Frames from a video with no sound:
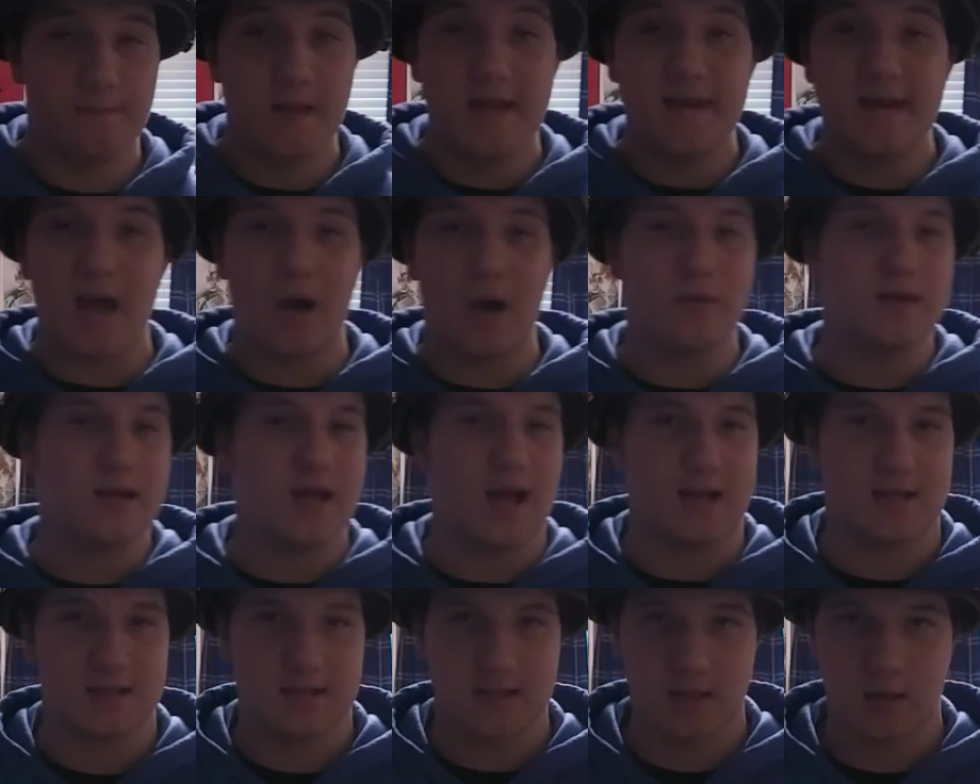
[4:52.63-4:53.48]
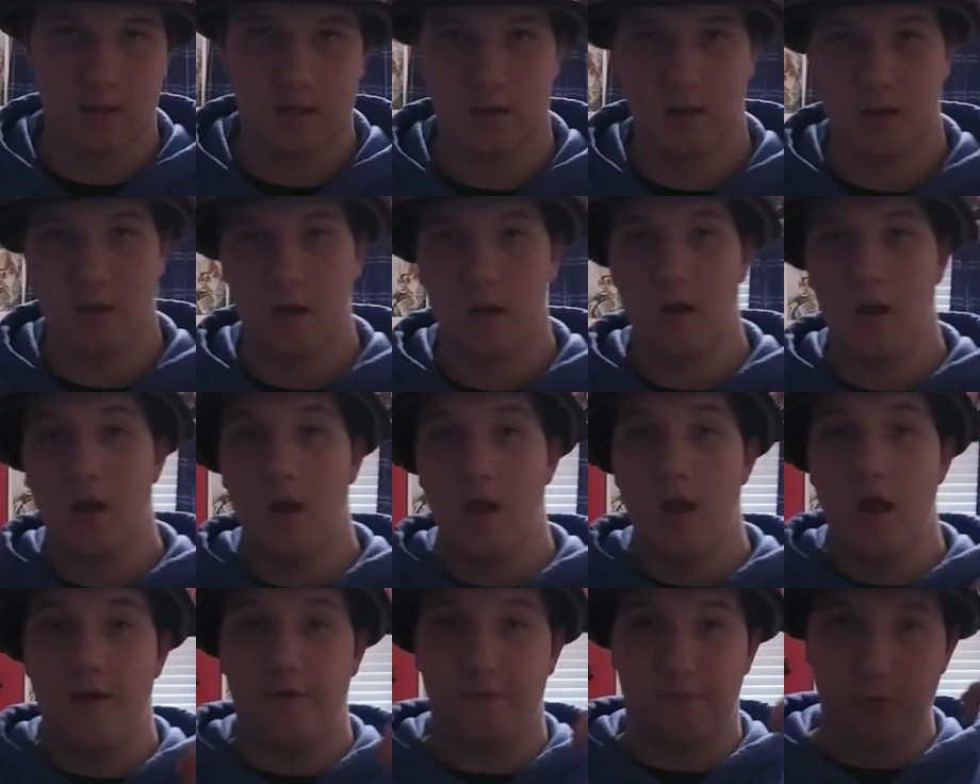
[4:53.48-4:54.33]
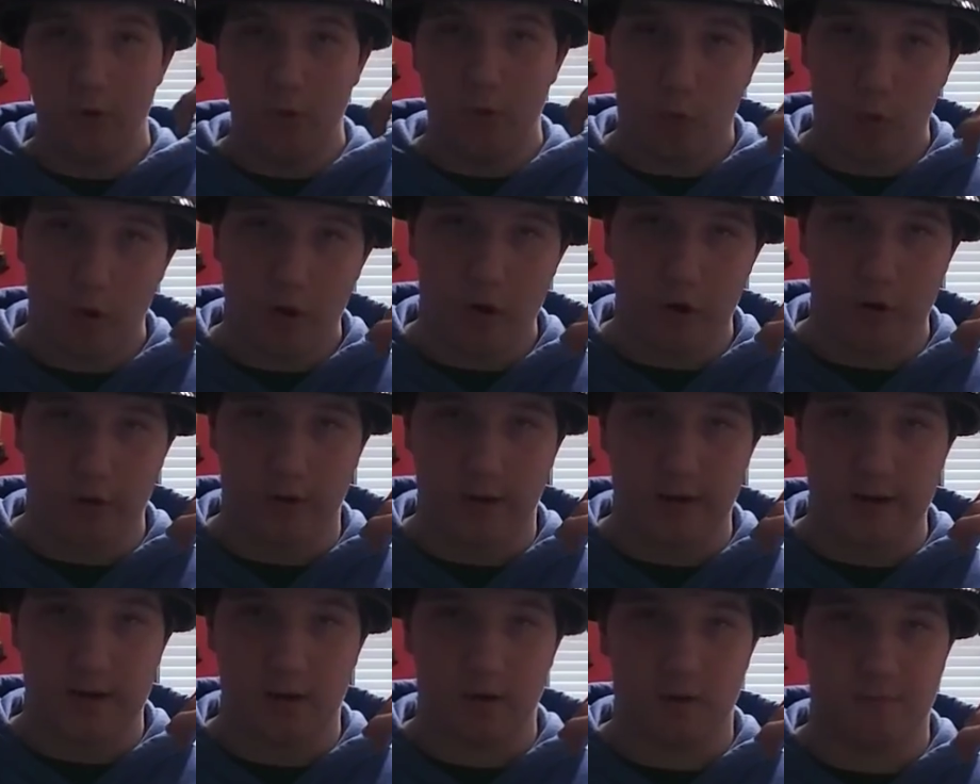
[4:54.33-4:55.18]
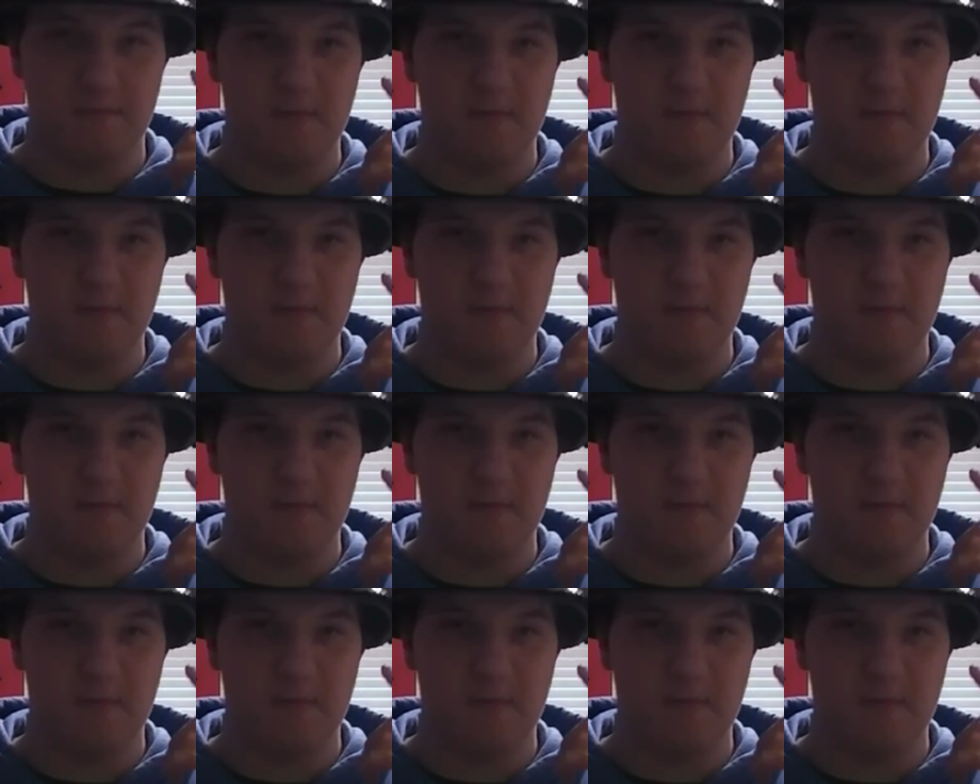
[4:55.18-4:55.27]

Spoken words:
Now, yes, if you put water in here,